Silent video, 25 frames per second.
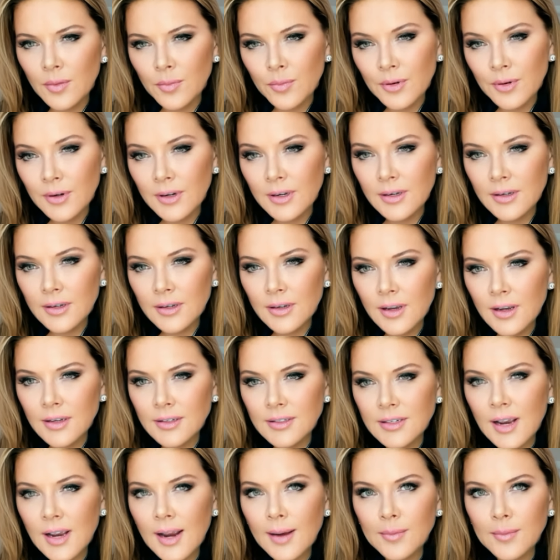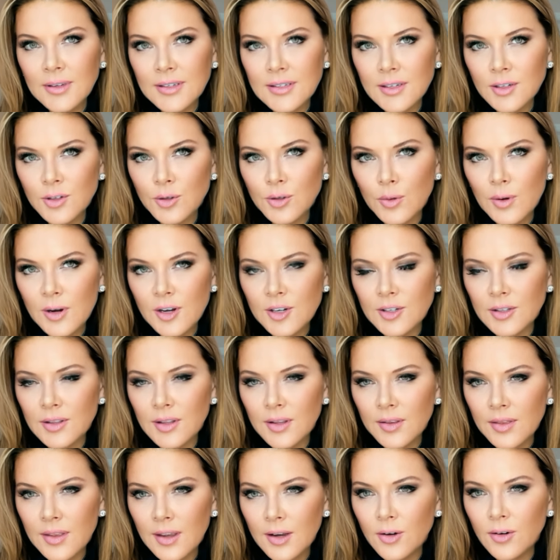pretty untimely situation
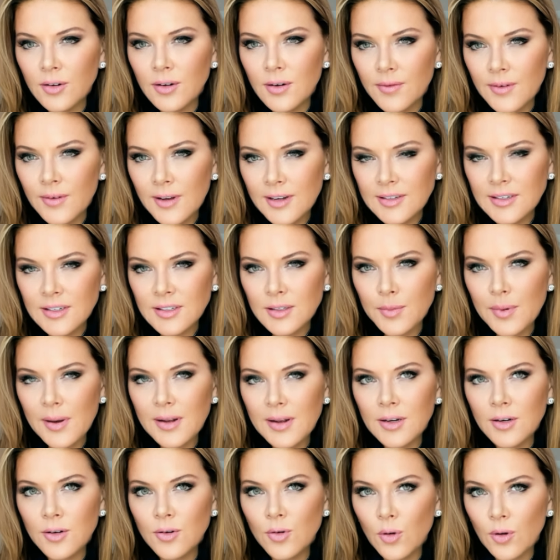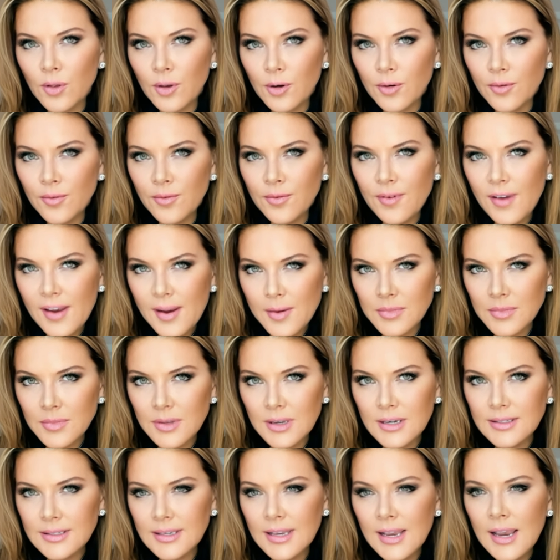that they couldn't have anticipated, nor their
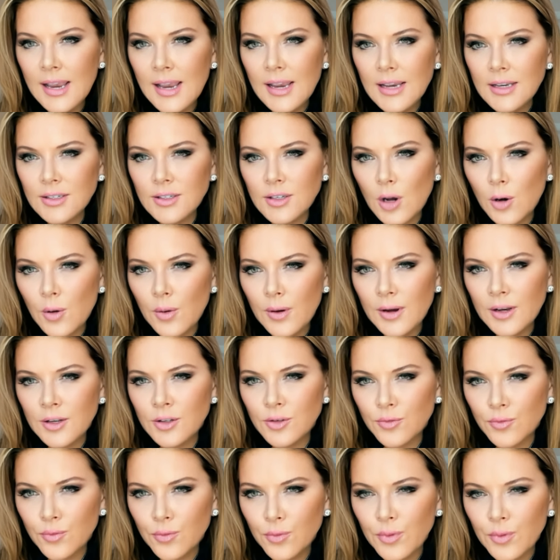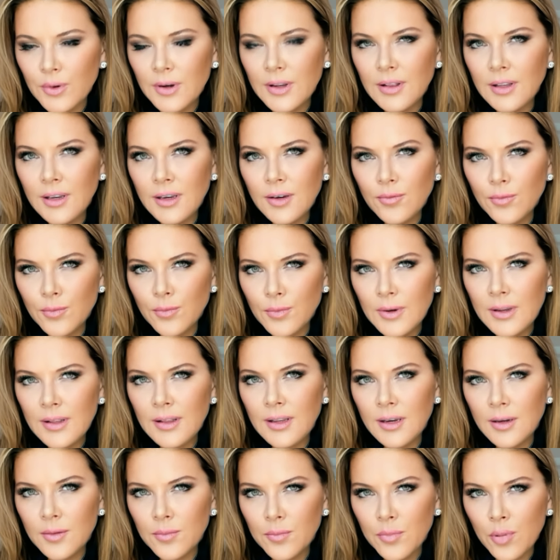families. So it's really,
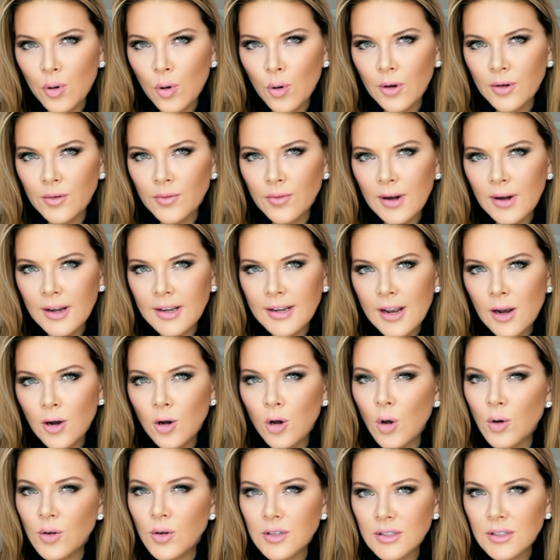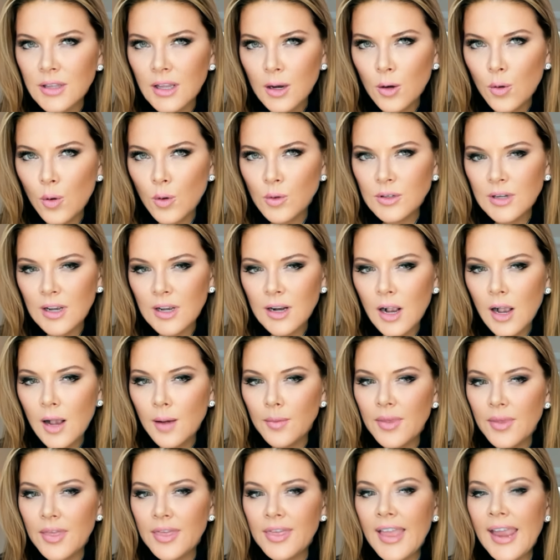really important right now. Go to
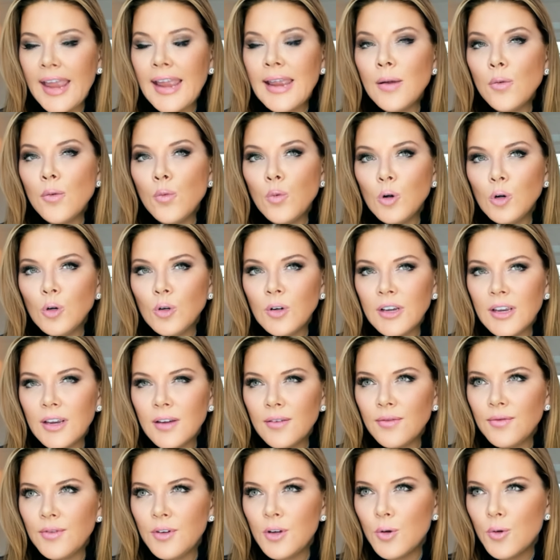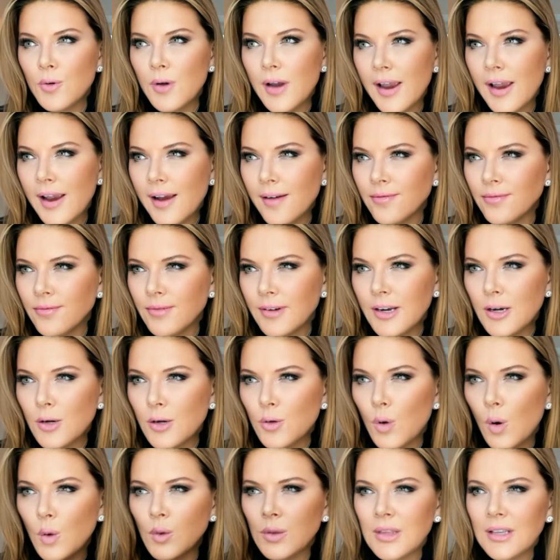selectquote.com. They will give you every
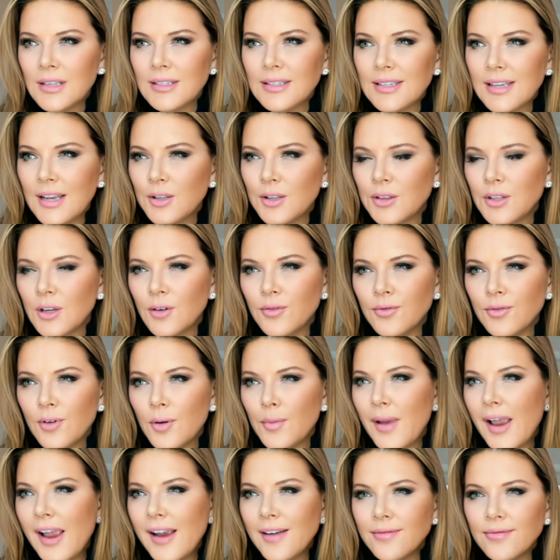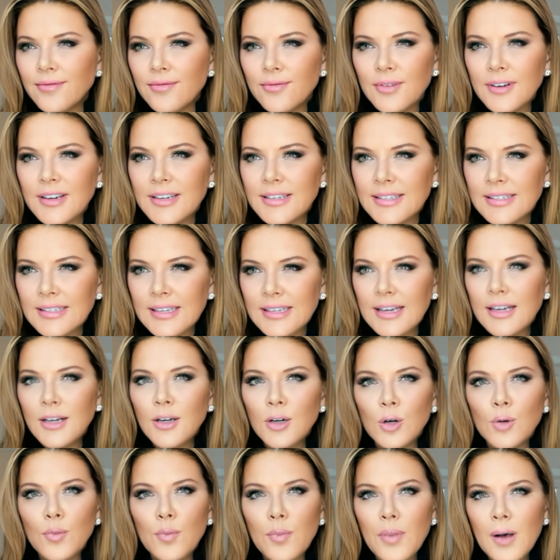quote that's out there from every
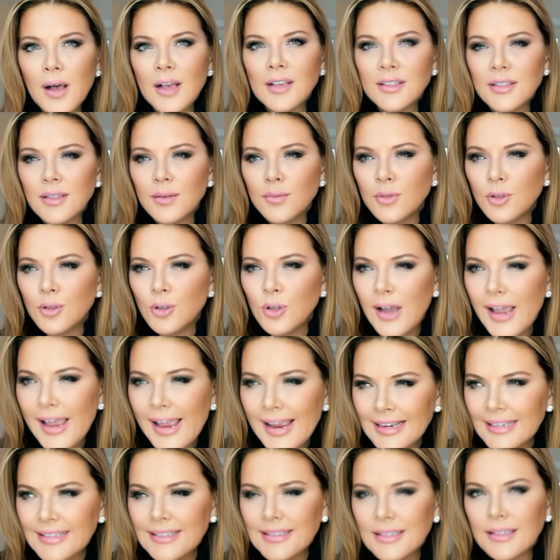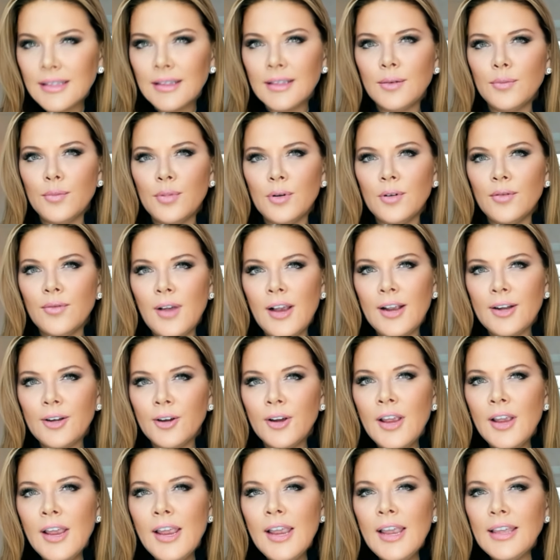single possible excellent
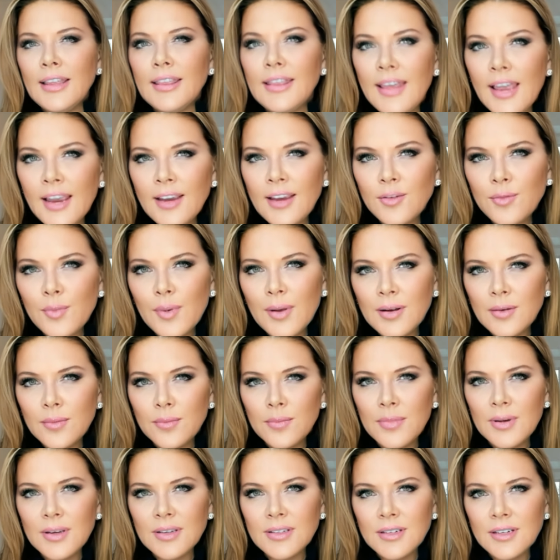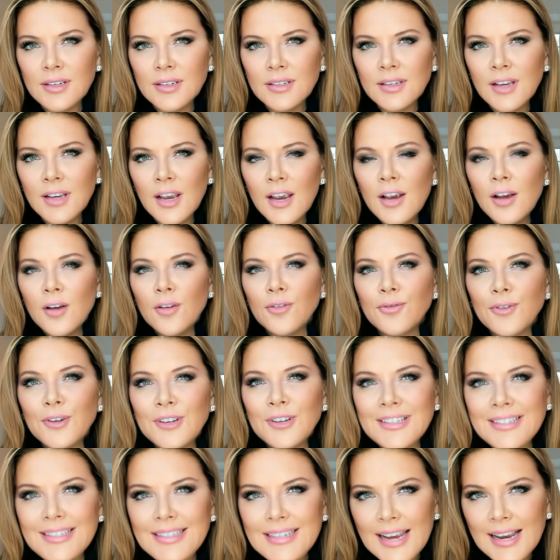provider. They've been in business for
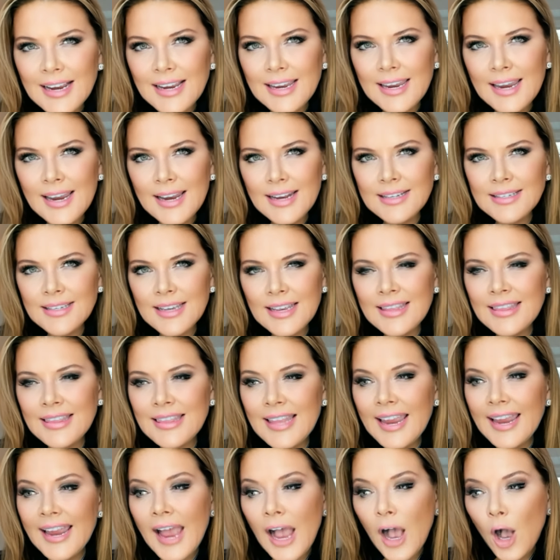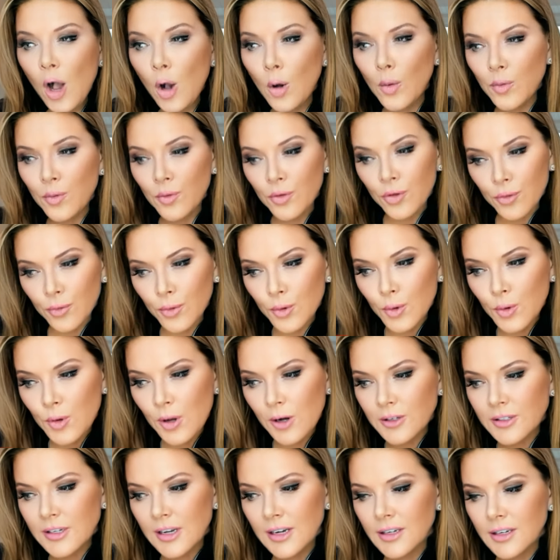decades, and they help through
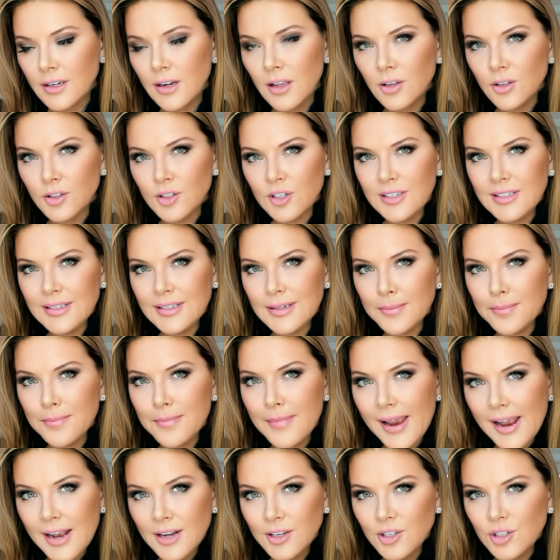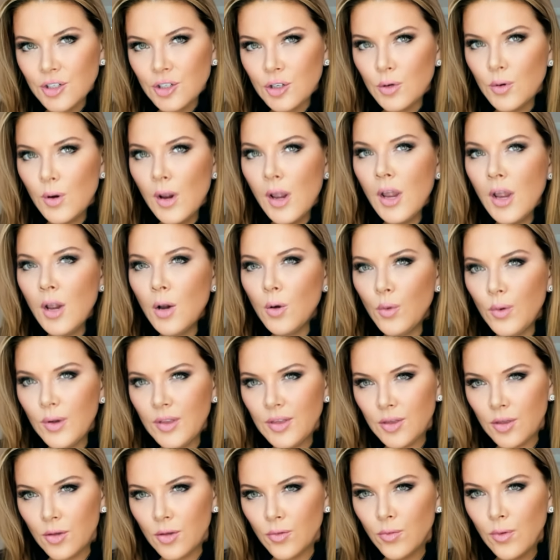their technology to match you
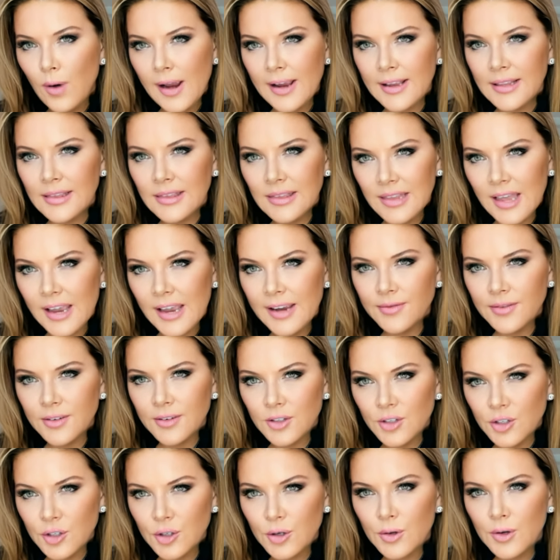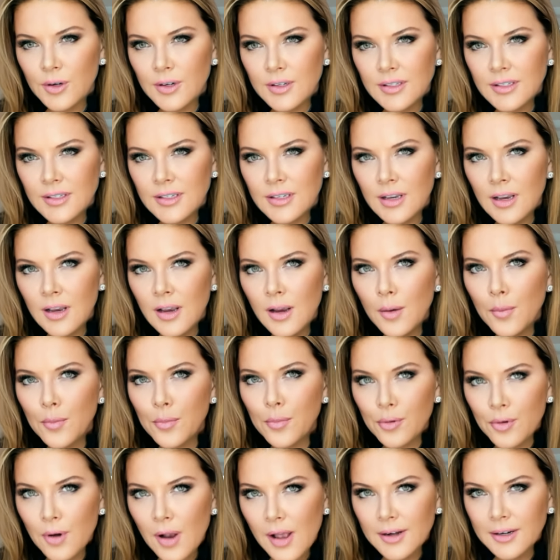with the right life insurance
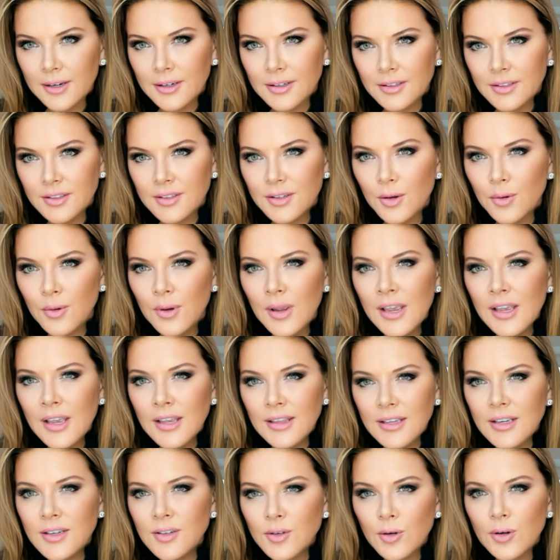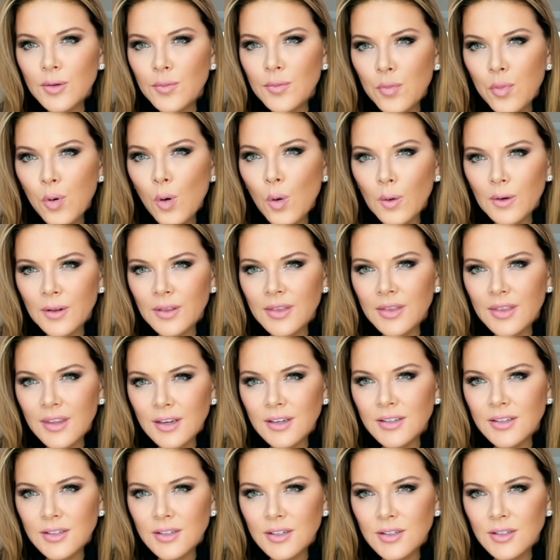product. So these are important
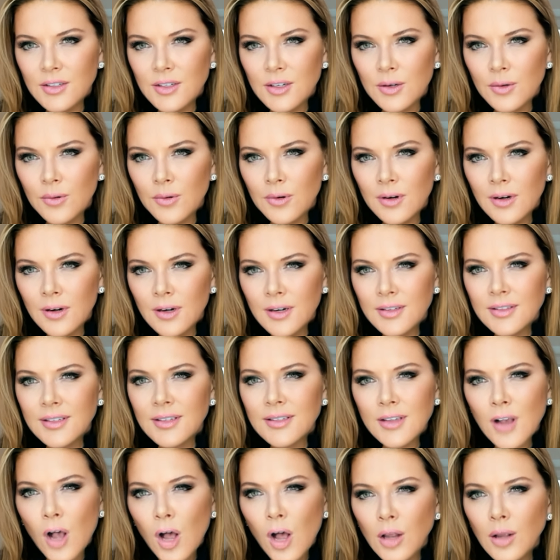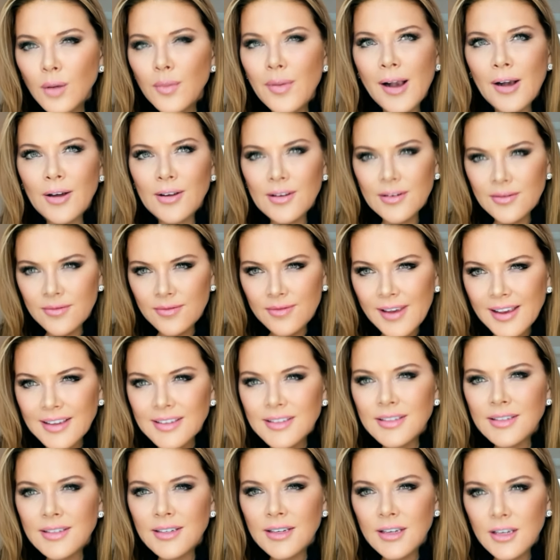things to do because it's all about
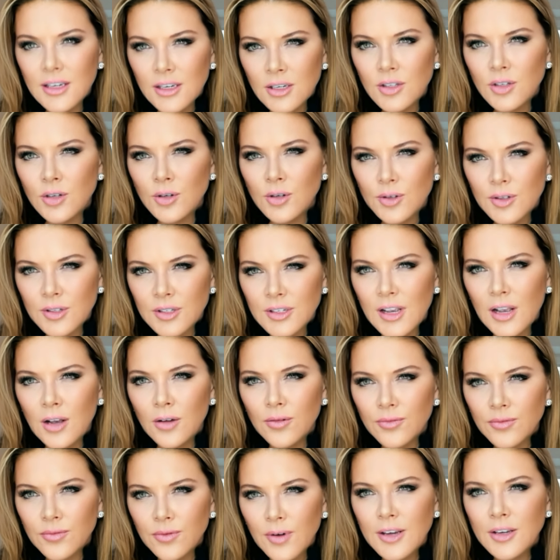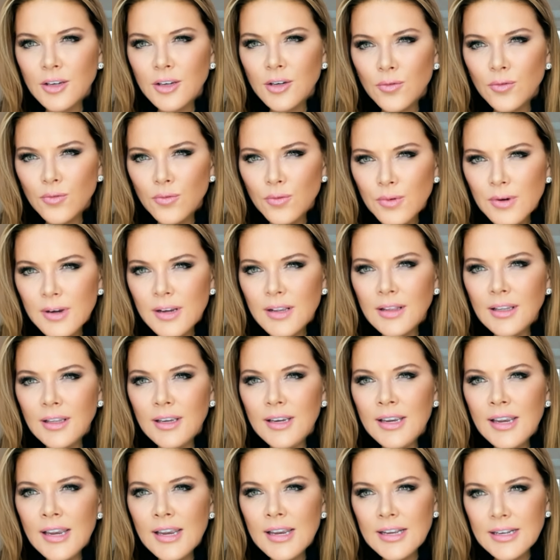investing in yourself, right? You
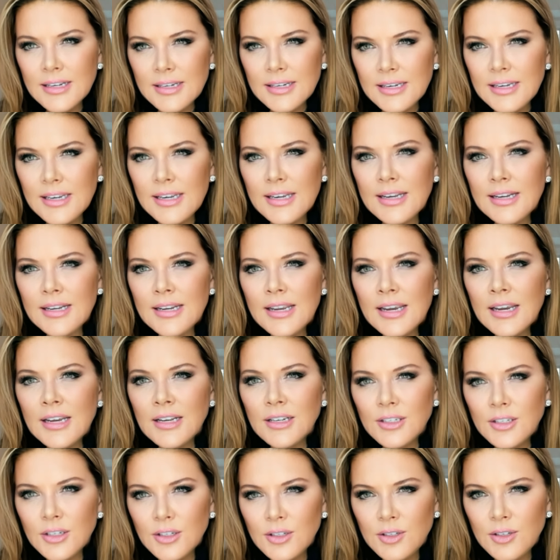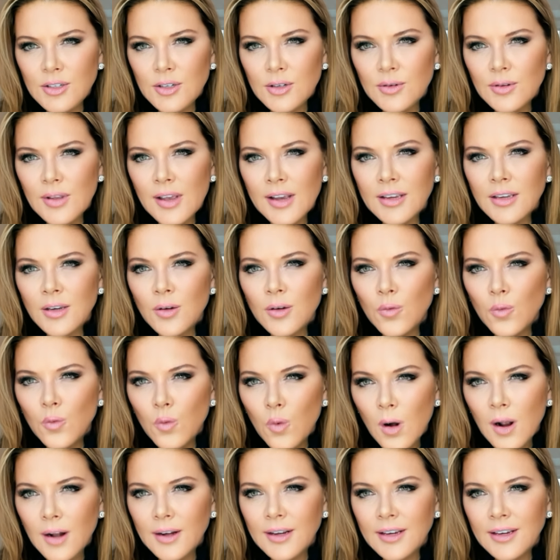really need to do that. You
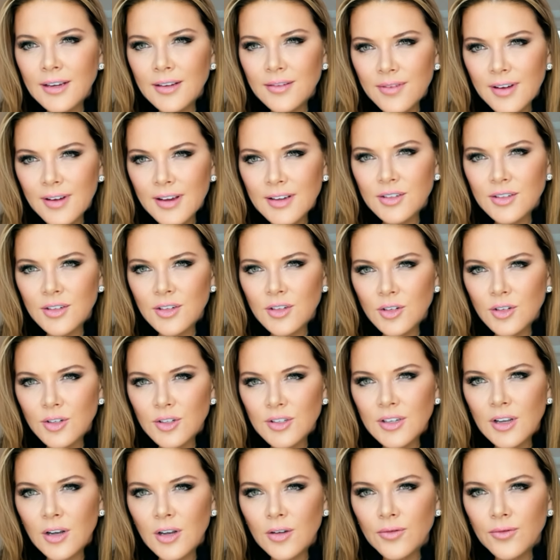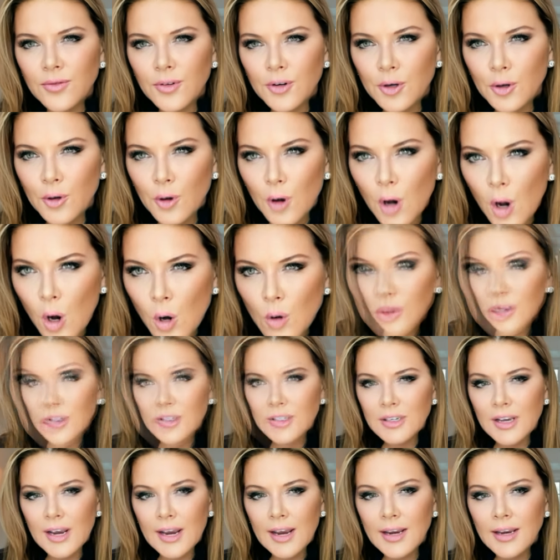want to invest in yourself for your own
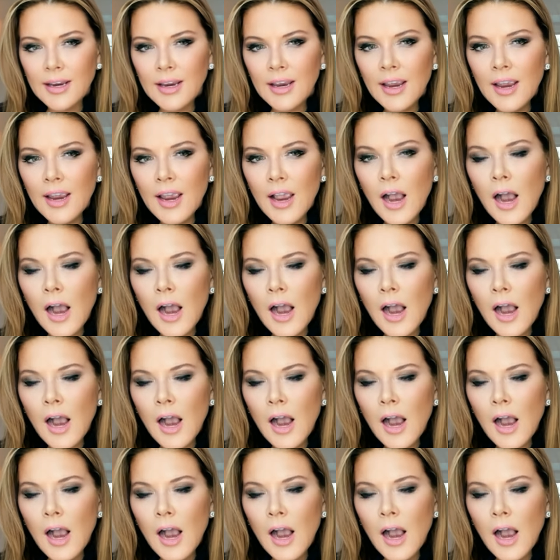sake.